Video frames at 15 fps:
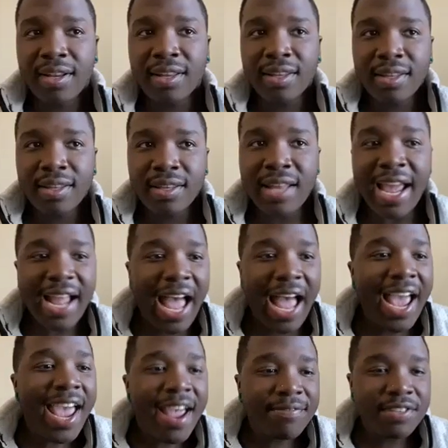have to tell
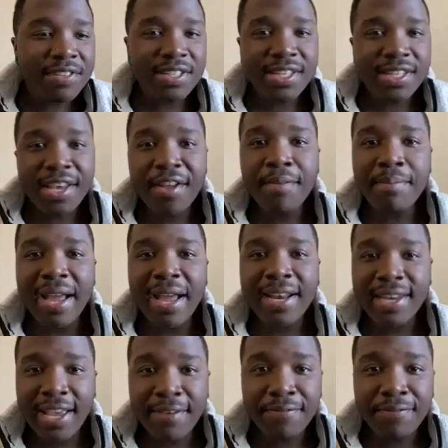my nephew, you
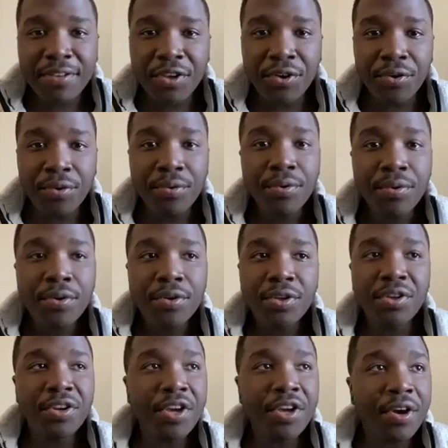know,
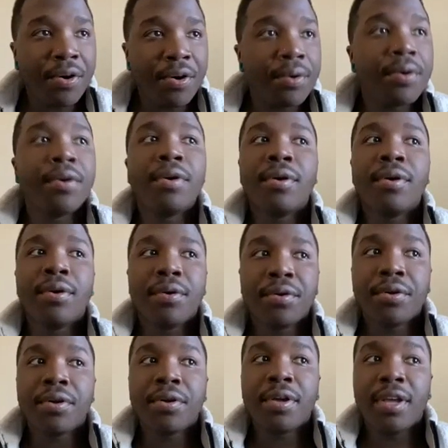when you're
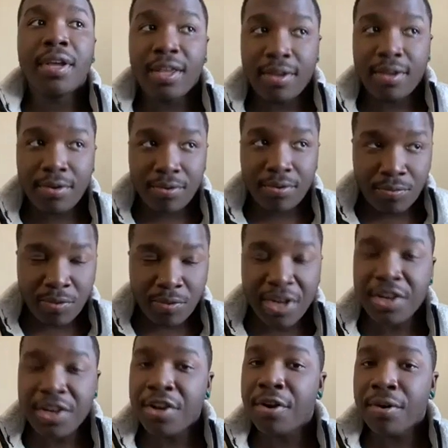around
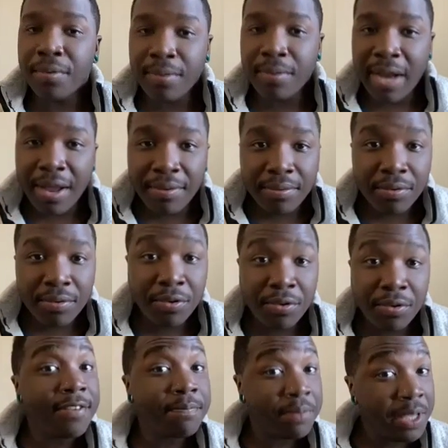these kind of
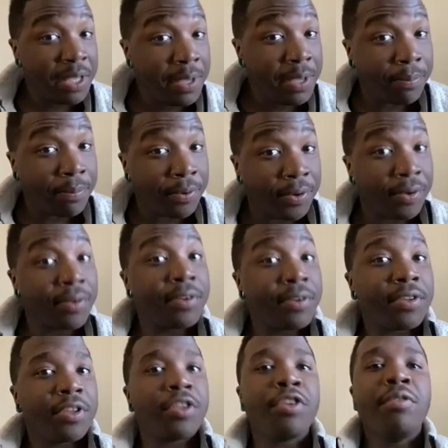people, you
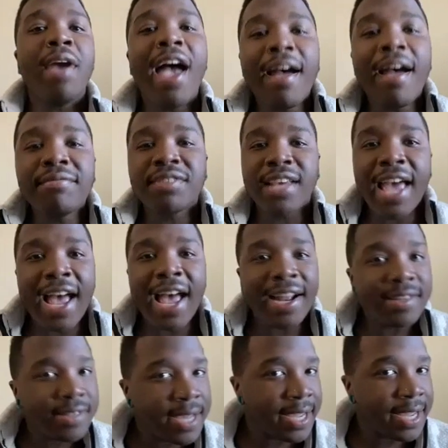have to act like
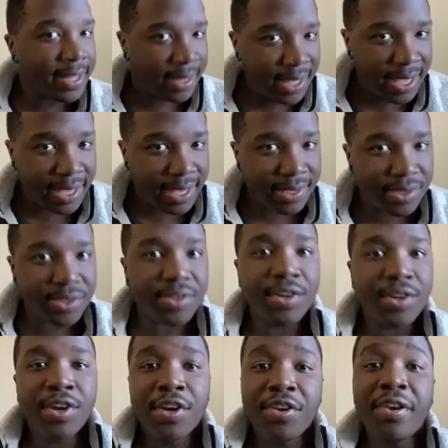this. You have to
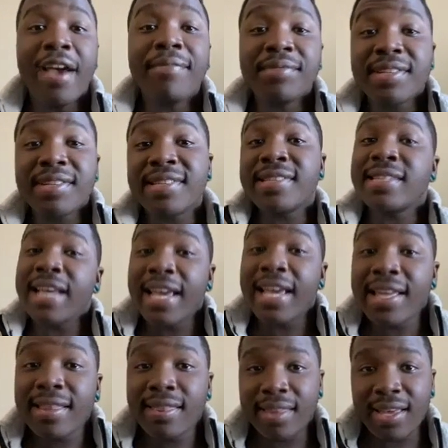say this.
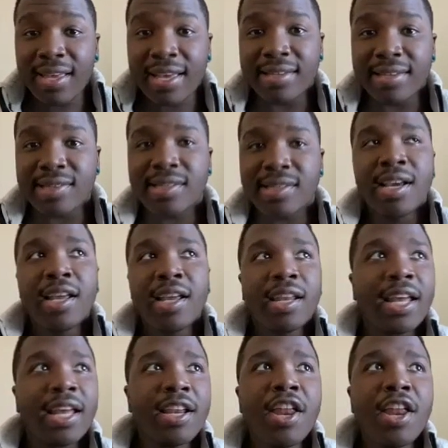Like, no one should
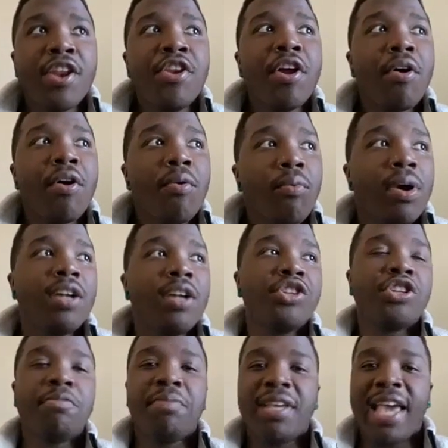be having this
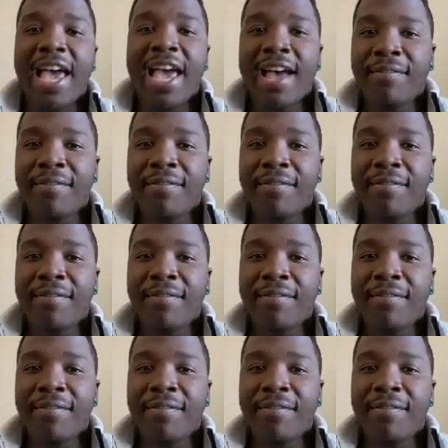conversation with